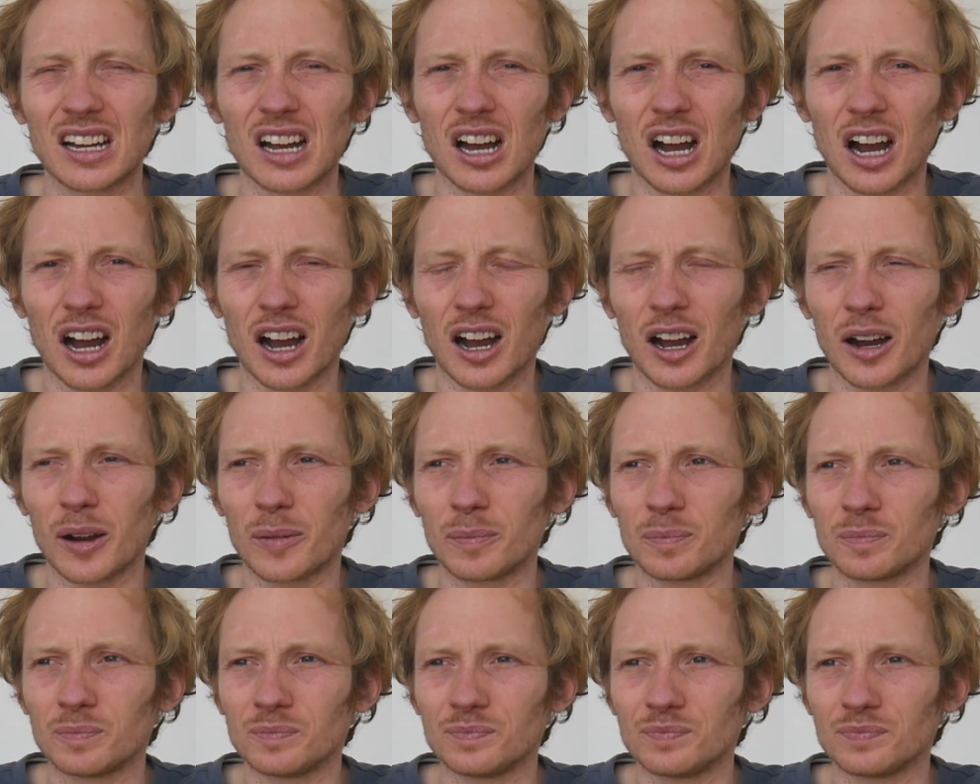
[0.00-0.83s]

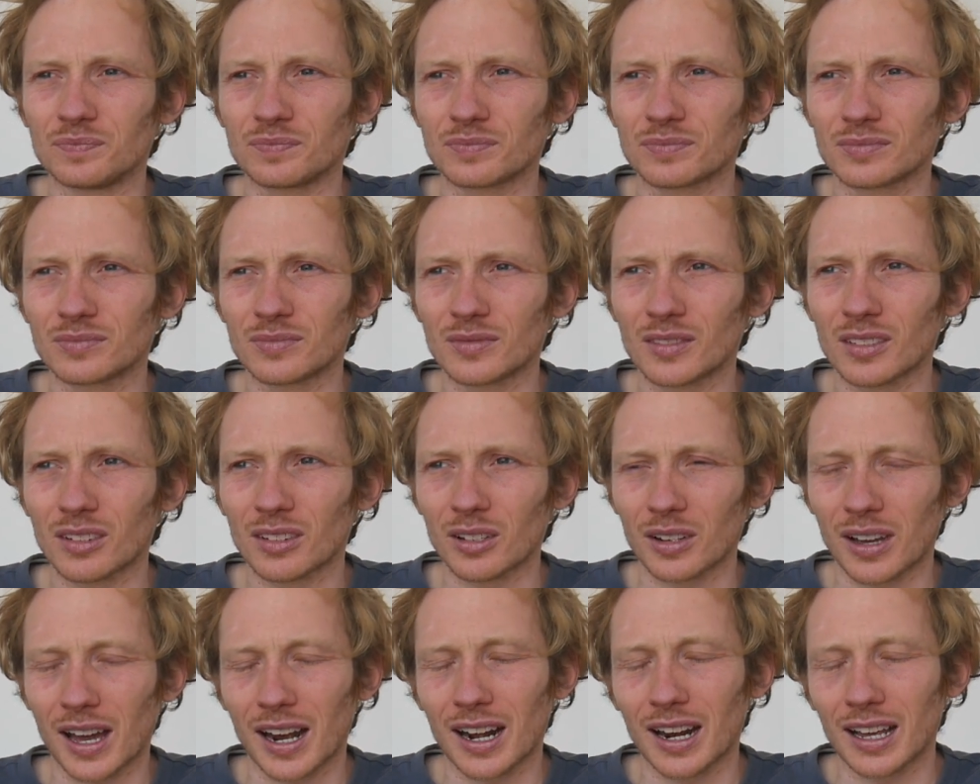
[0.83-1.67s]

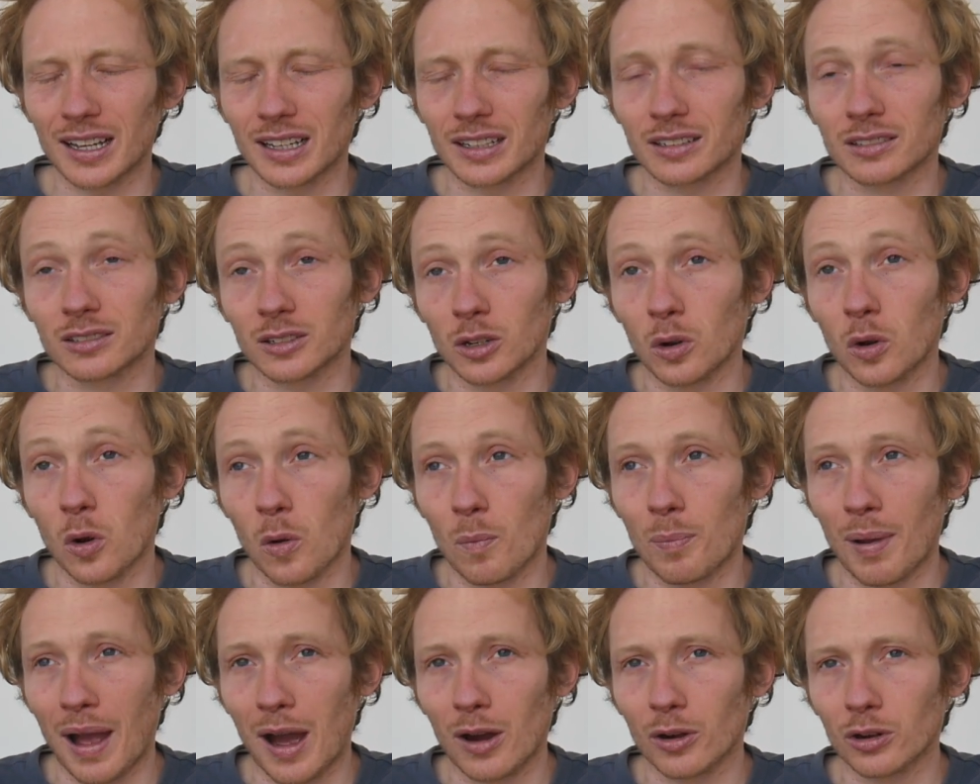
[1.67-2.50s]
So kind of like cocoa
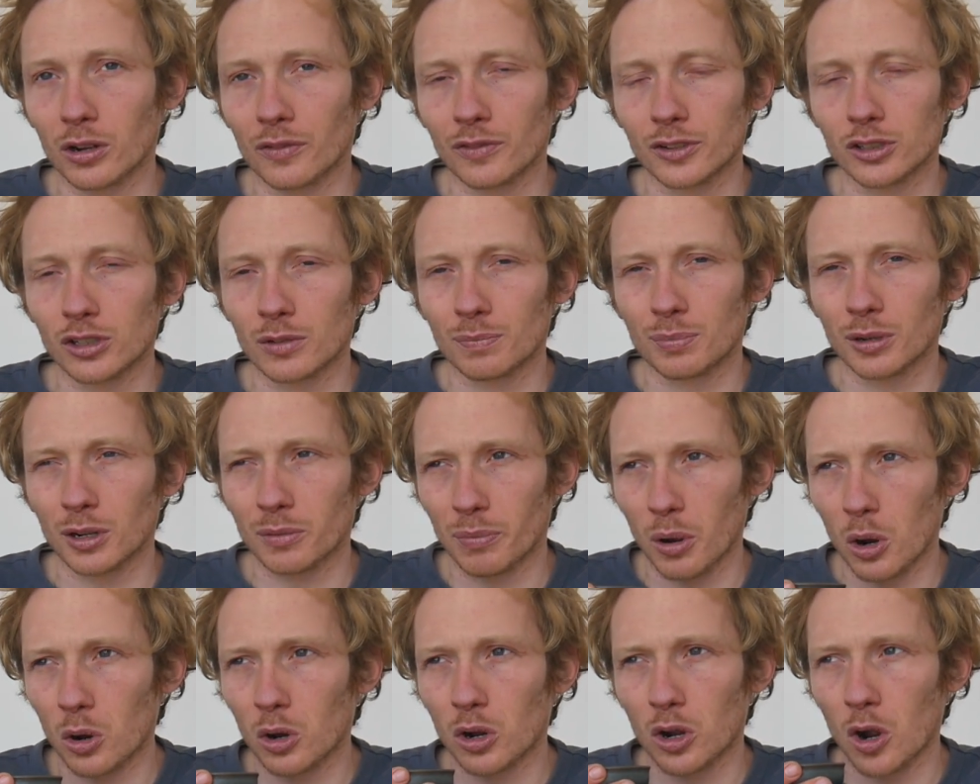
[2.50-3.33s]
powder. If you just put
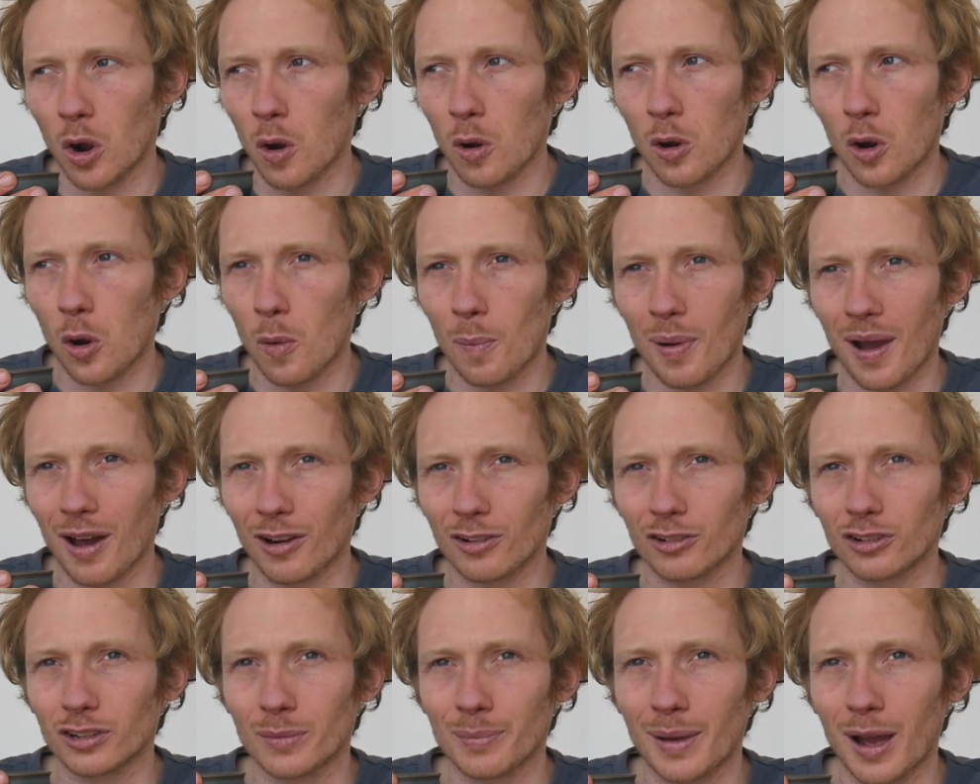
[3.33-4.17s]
cocoa
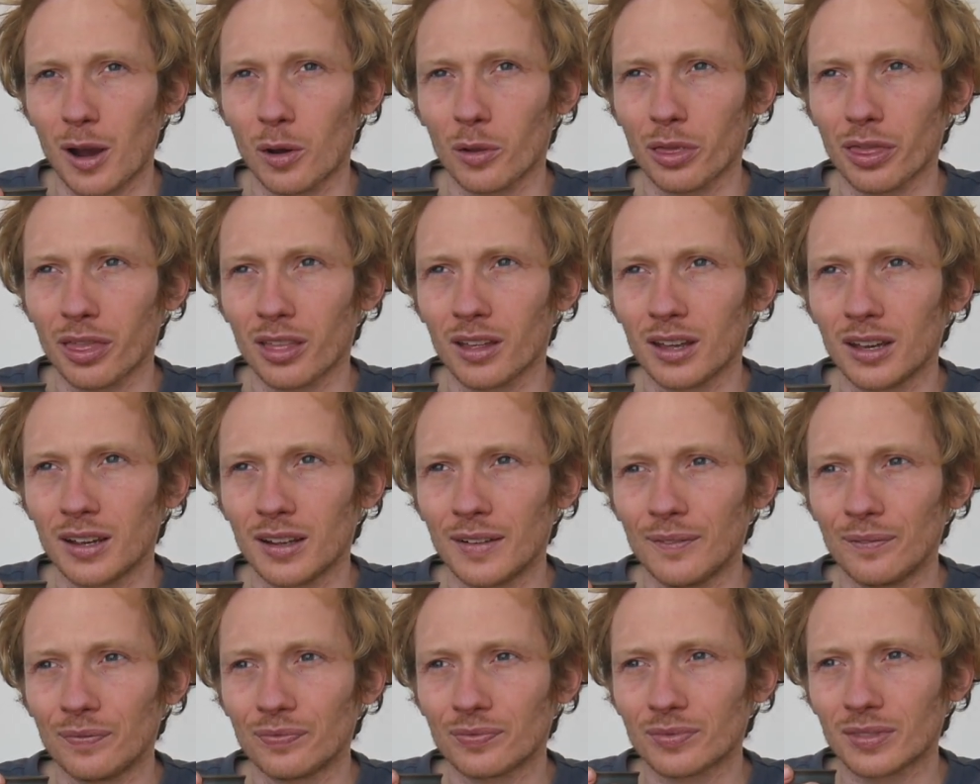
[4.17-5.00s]
powder in your mouth,
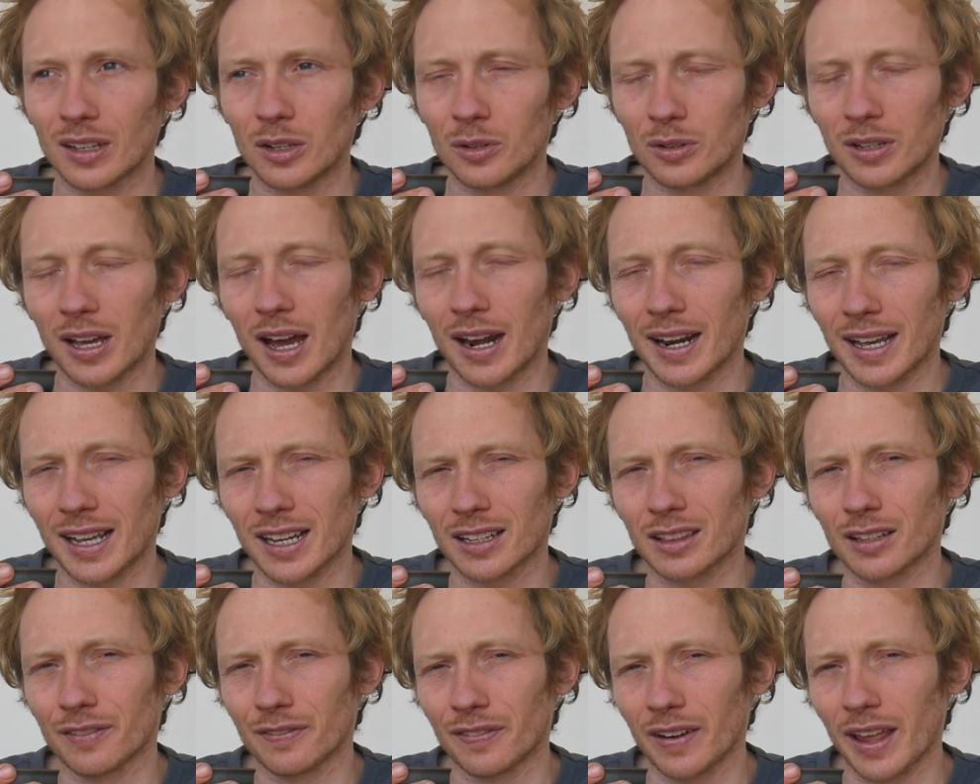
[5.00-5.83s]
you'd kind of get
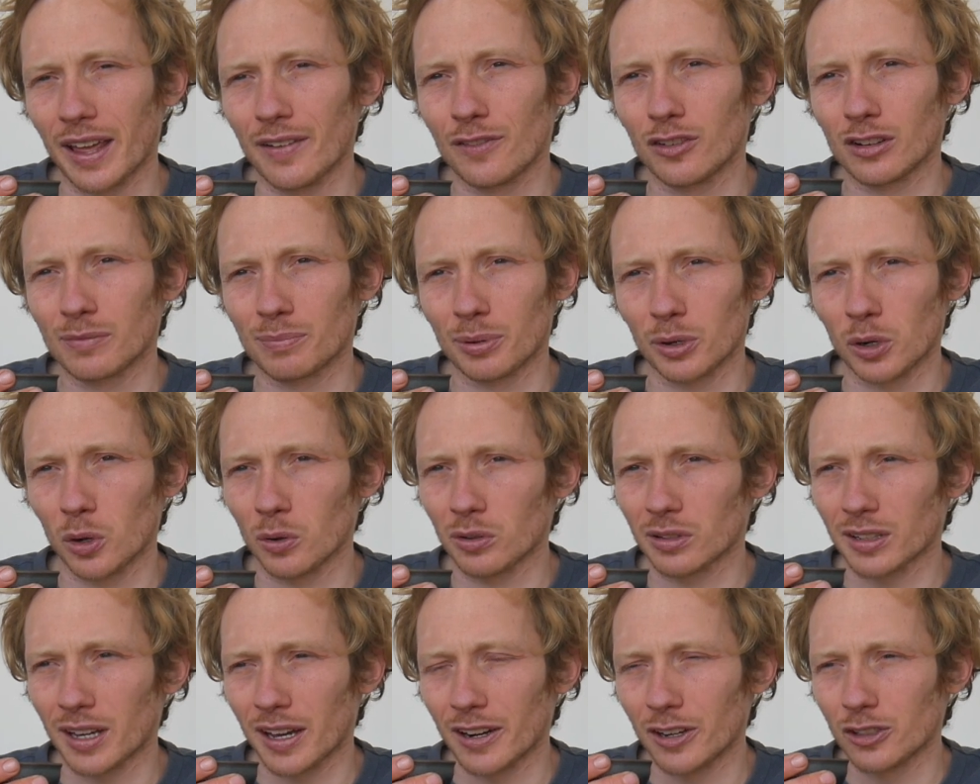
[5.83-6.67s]
the flavors, but
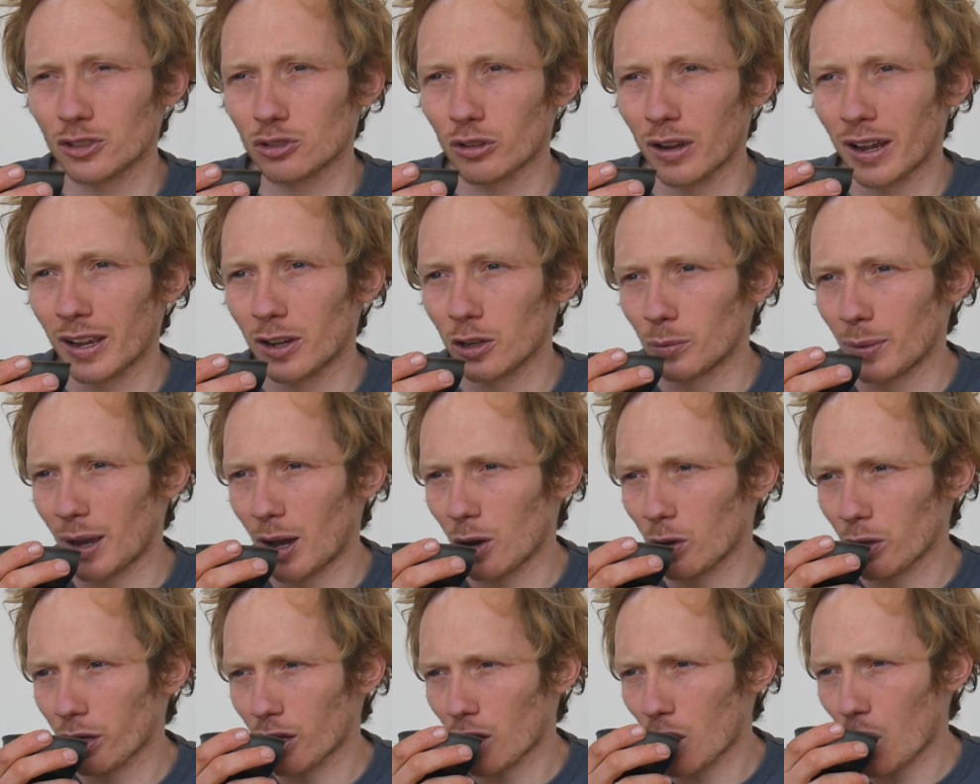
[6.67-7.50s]
also kind of dry out the
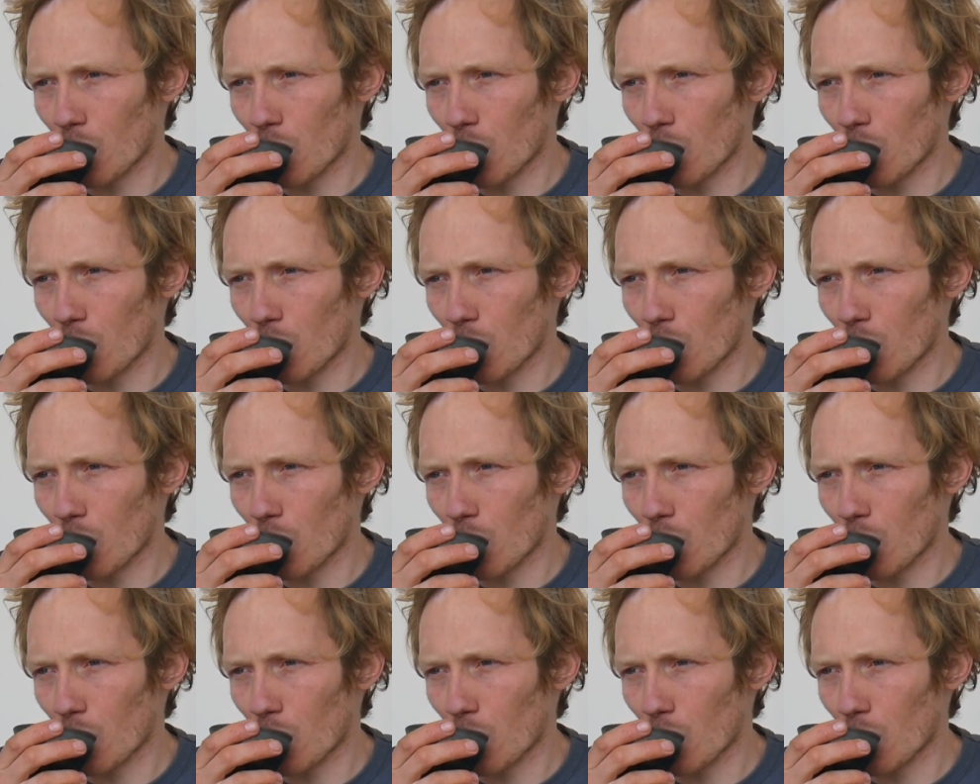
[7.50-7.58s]
mouth.